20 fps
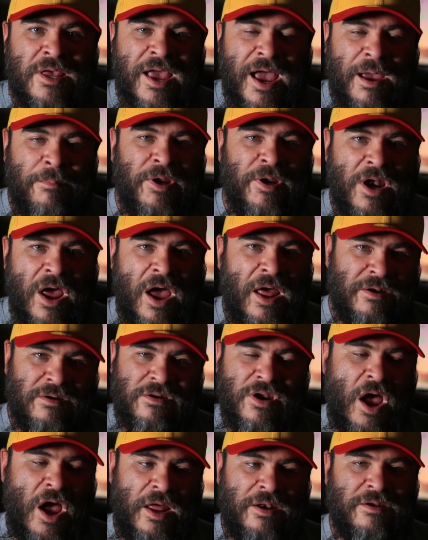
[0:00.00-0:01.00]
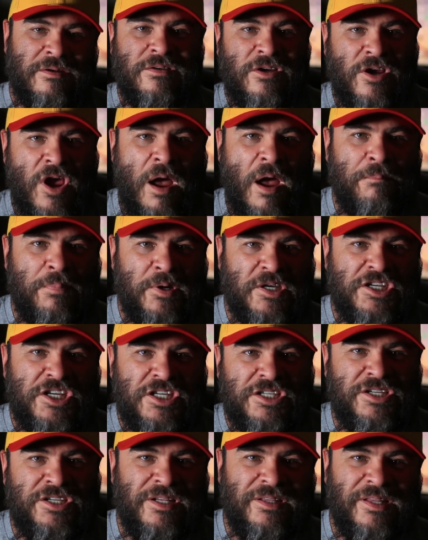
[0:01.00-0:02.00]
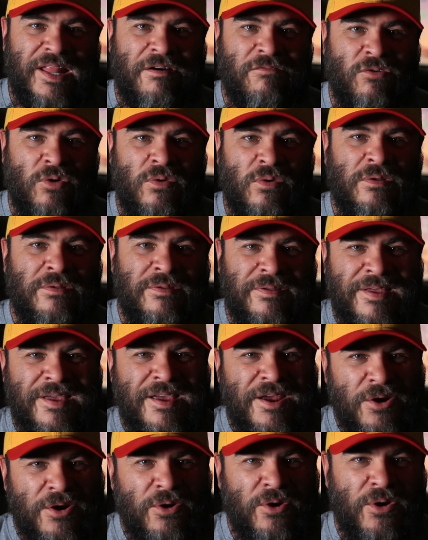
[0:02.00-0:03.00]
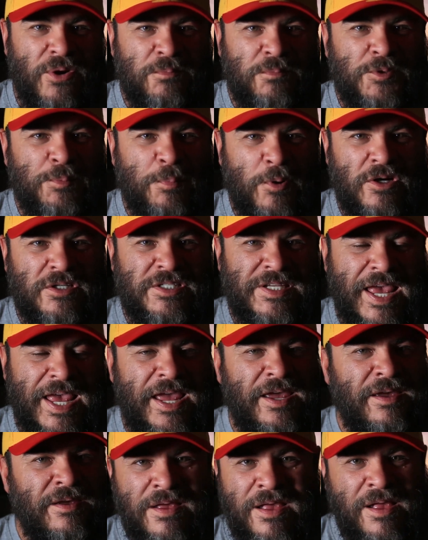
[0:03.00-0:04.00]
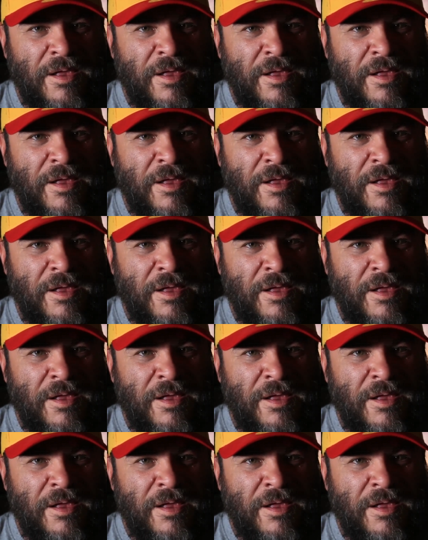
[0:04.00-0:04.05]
I mean, not competition level groups per se,